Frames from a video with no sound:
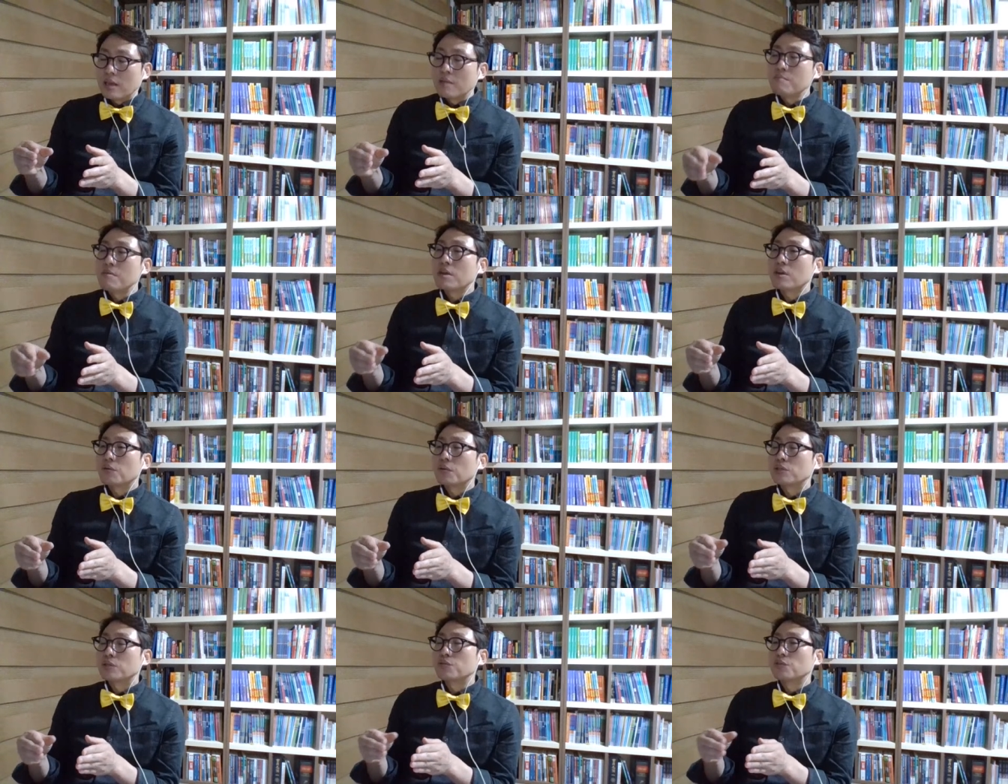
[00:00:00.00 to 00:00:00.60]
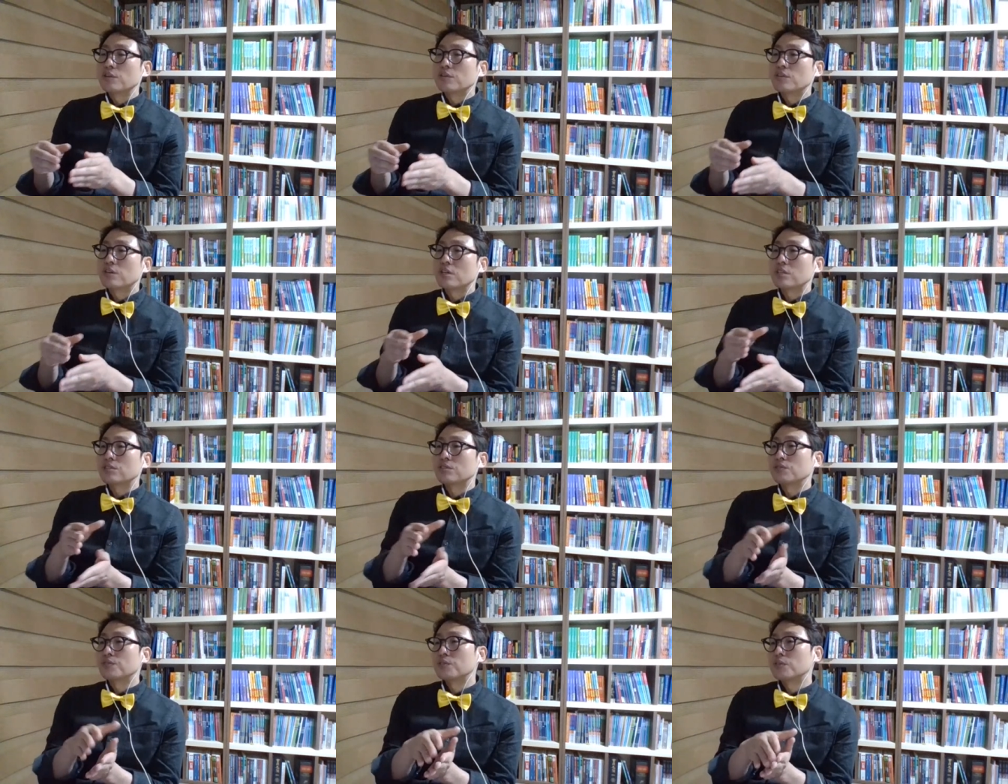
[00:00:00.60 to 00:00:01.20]
immigration
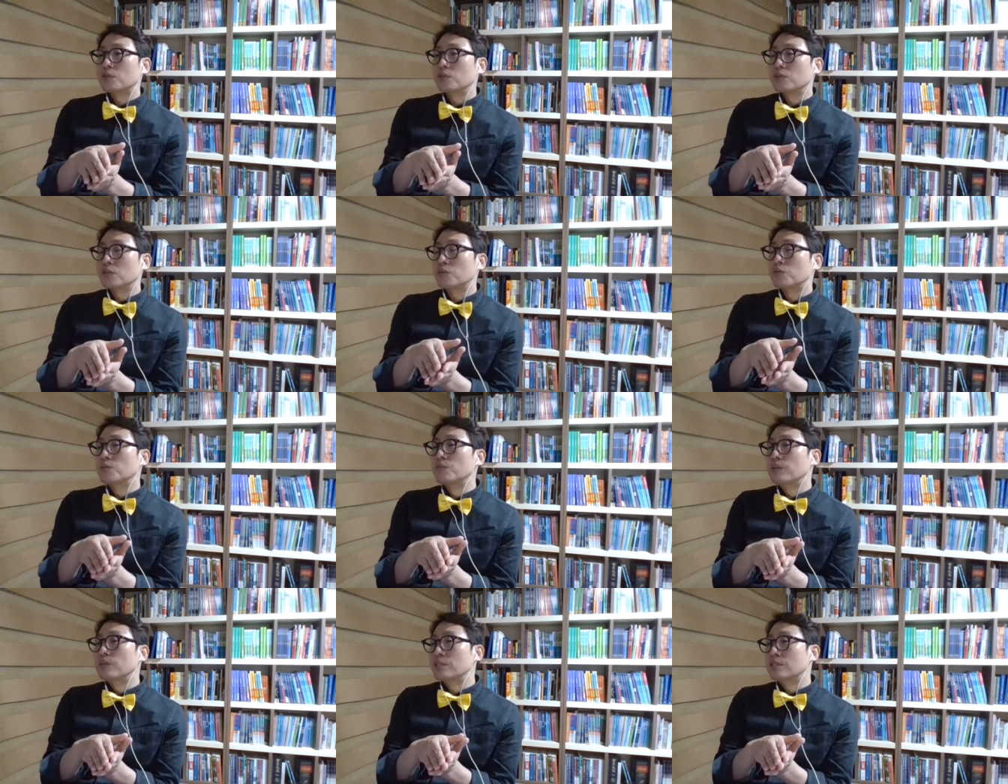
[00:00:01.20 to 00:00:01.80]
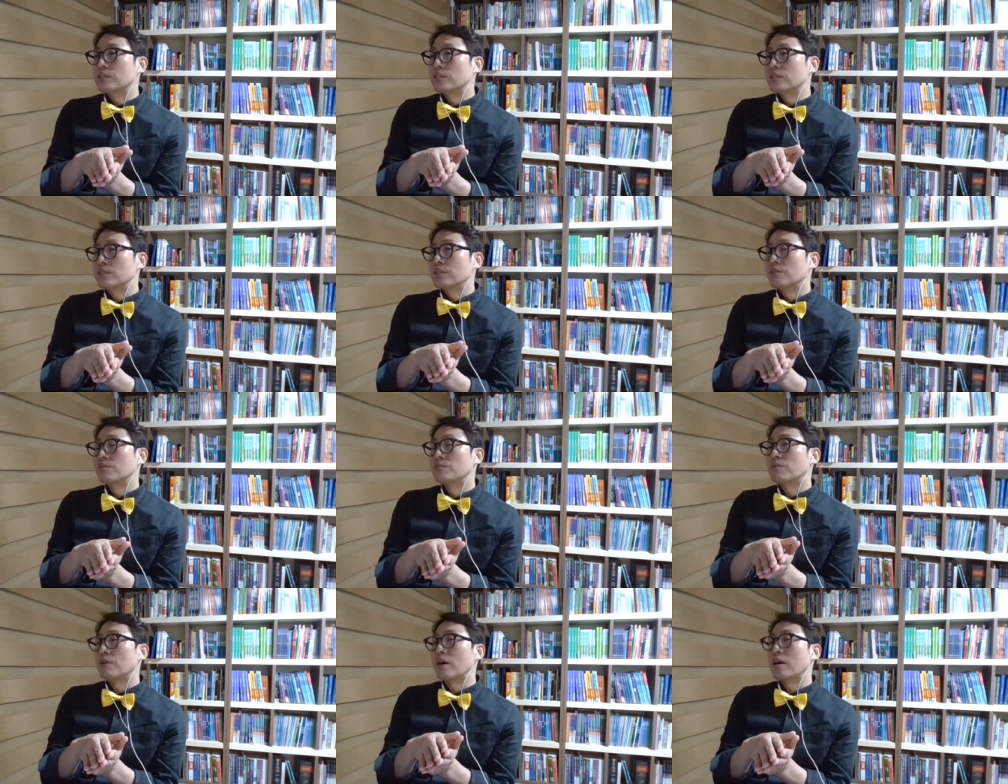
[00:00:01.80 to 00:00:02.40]
request for the
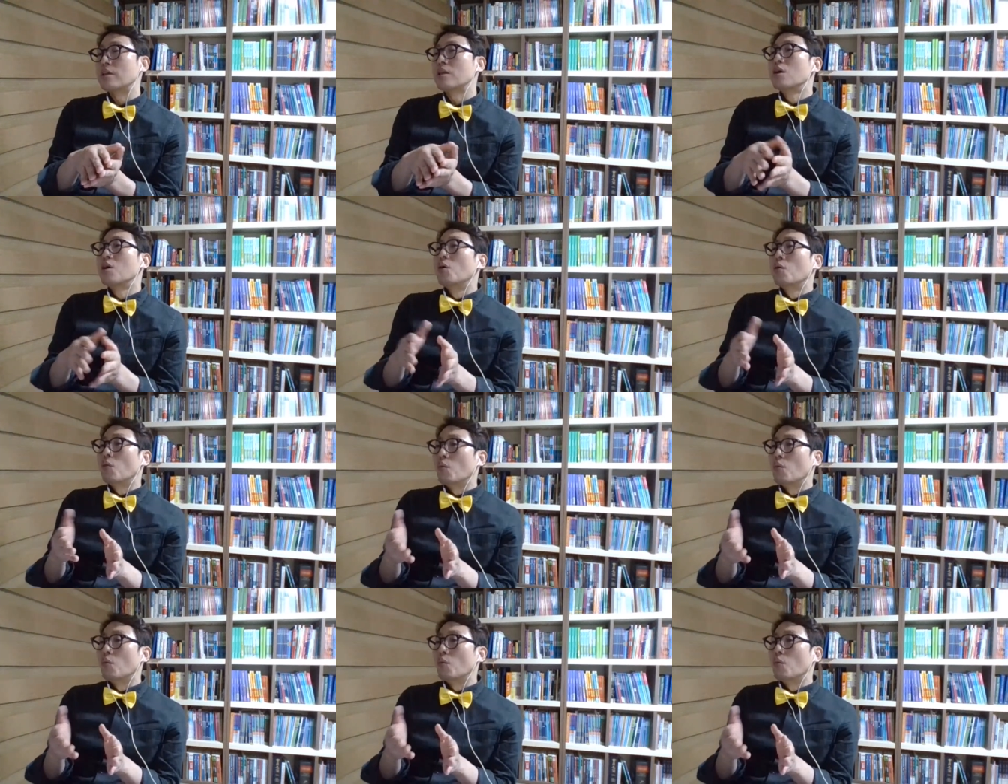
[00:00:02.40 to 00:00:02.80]
reason, right?